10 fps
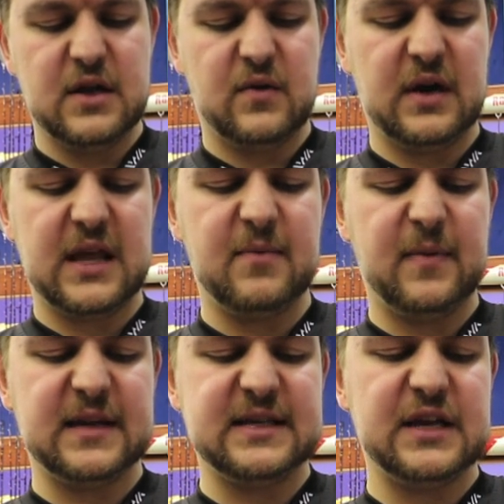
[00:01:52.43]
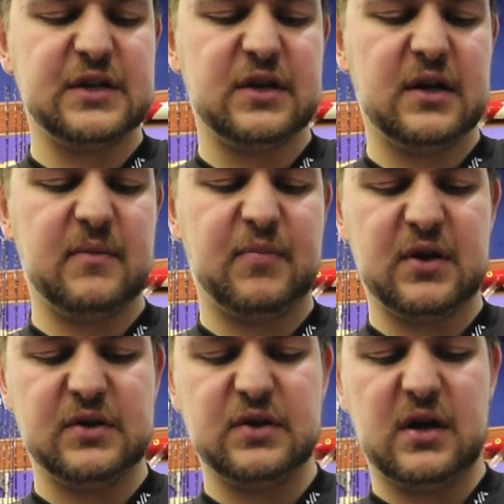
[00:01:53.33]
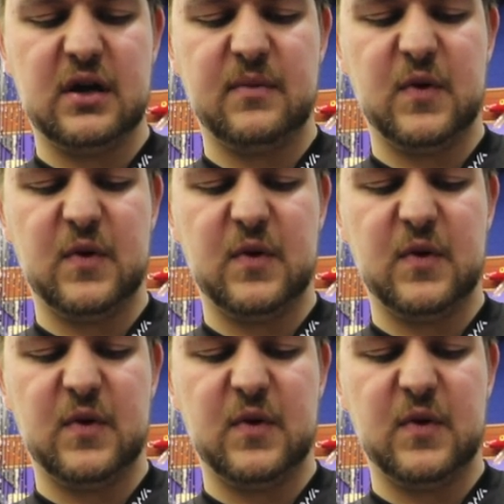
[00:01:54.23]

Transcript: You want to keep a bit of tension on it because you are going to be